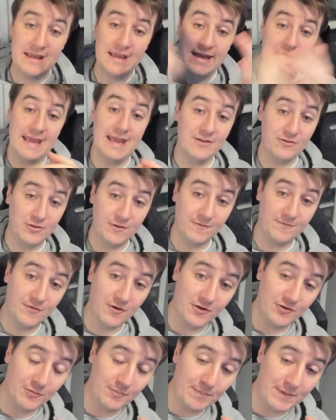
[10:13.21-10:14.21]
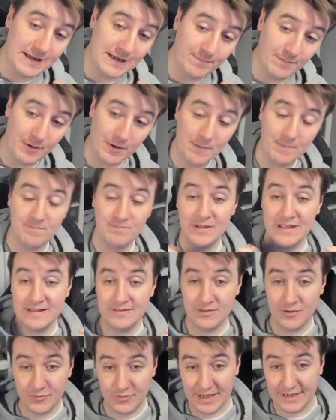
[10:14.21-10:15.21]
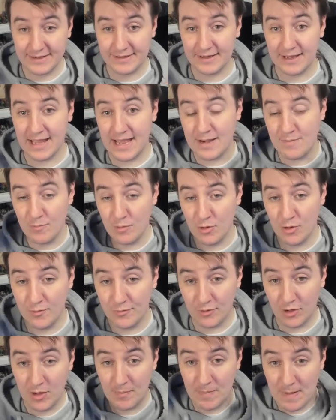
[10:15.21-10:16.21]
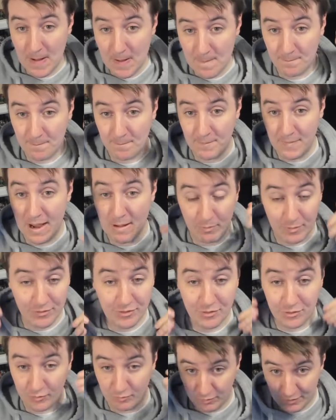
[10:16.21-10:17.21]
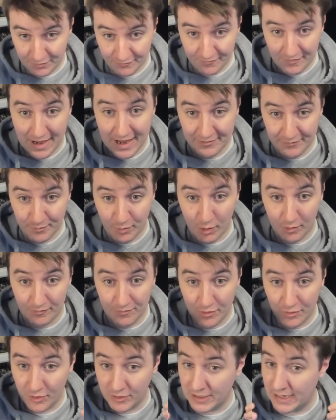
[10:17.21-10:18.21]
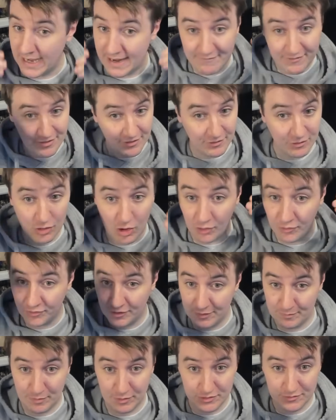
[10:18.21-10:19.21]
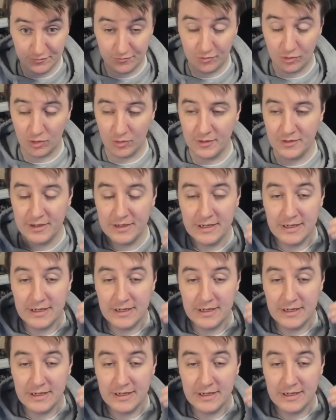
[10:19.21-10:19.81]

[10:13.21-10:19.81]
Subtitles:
hits the first speed bump, the second line moves up with fire support from the third line. Everything's constantly pushing forward.